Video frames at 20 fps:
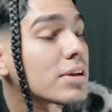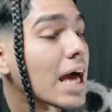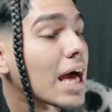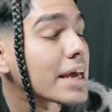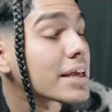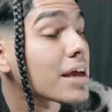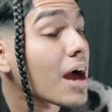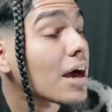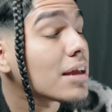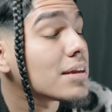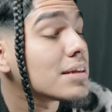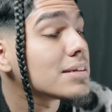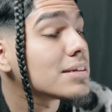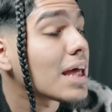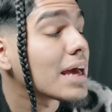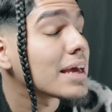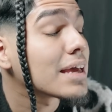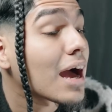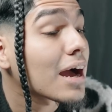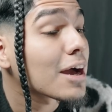Like, y'all look
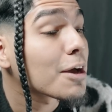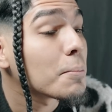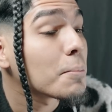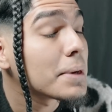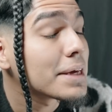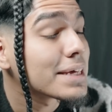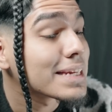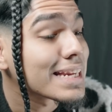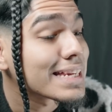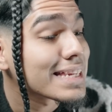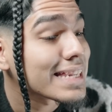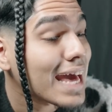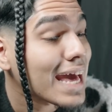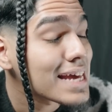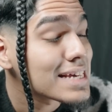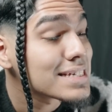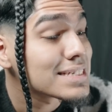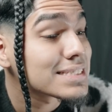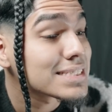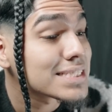like y'all could be in a
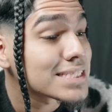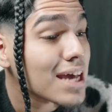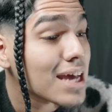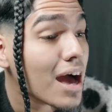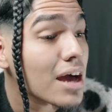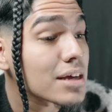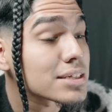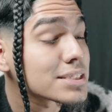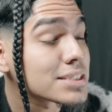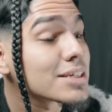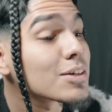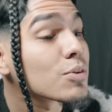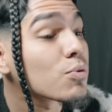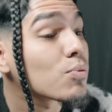nice, toxic